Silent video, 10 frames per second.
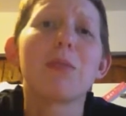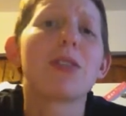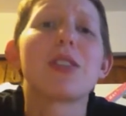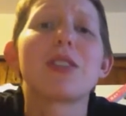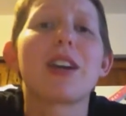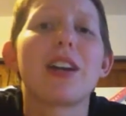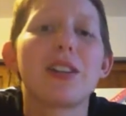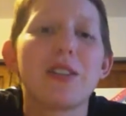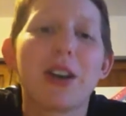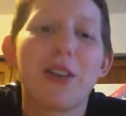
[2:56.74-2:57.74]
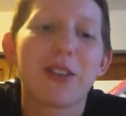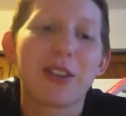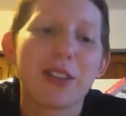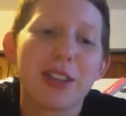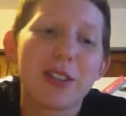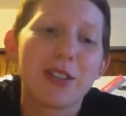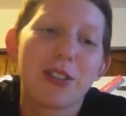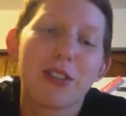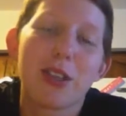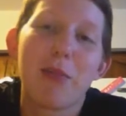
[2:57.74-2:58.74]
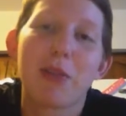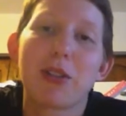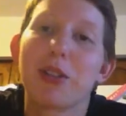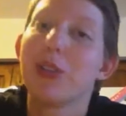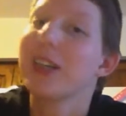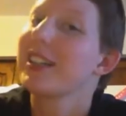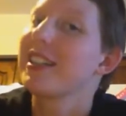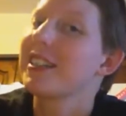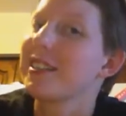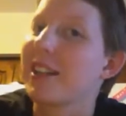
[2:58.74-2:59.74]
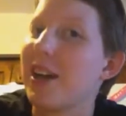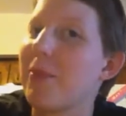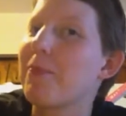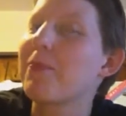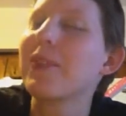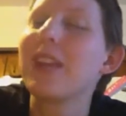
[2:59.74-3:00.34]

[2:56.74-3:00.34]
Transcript: So I just got a new cover, and I took her temperature correctly this time.